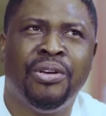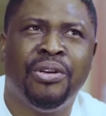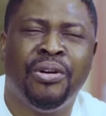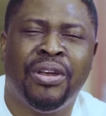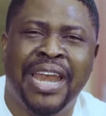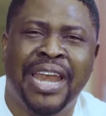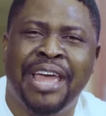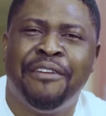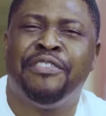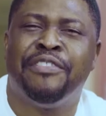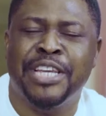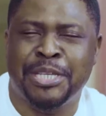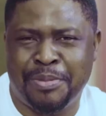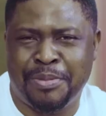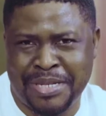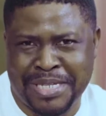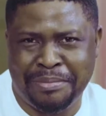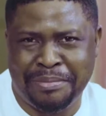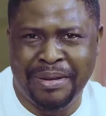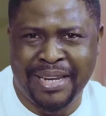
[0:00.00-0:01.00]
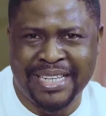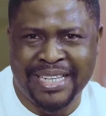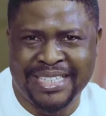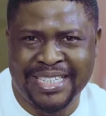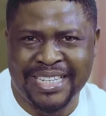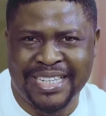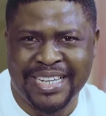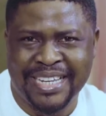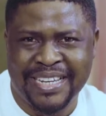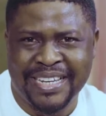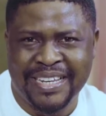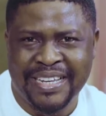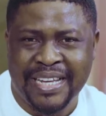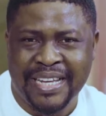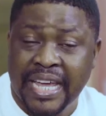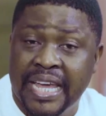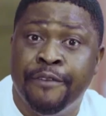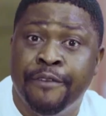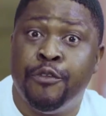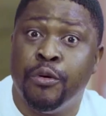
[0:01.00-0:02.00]
your life responsibility?
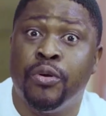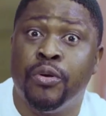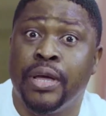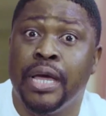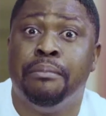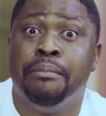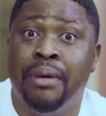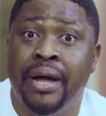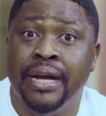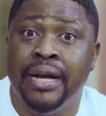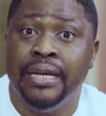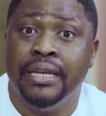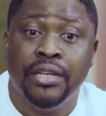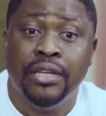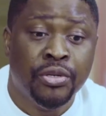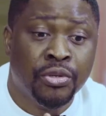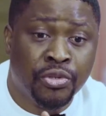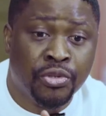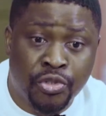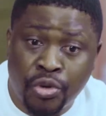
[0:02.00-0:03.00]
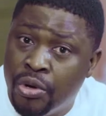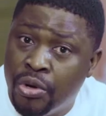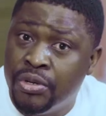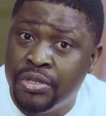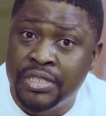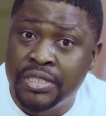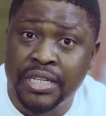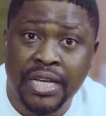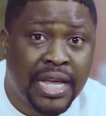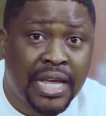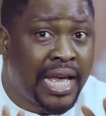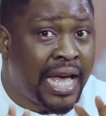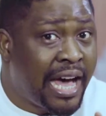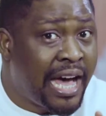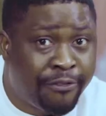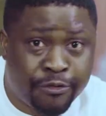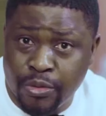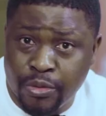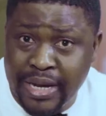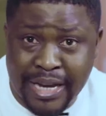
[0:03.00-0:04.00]
If you want to get married, you don't
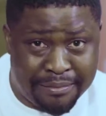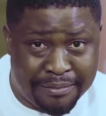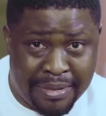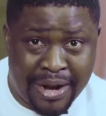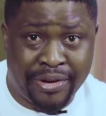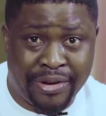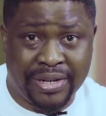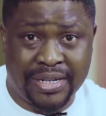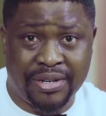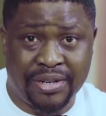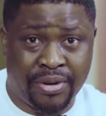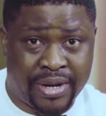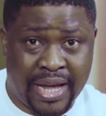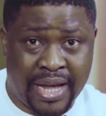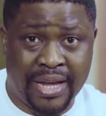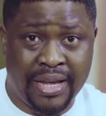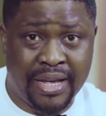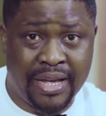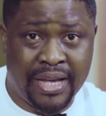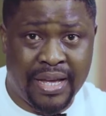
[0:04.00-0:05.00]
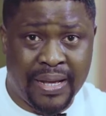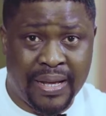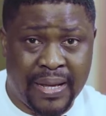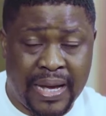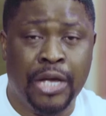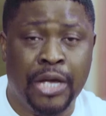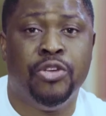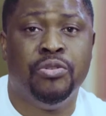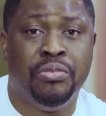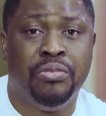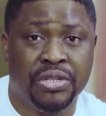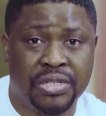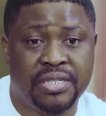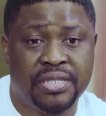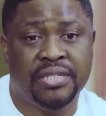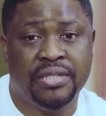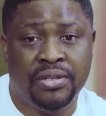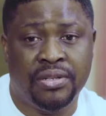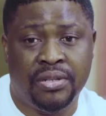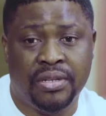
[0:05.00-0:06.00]
have to get married, okay? And you must.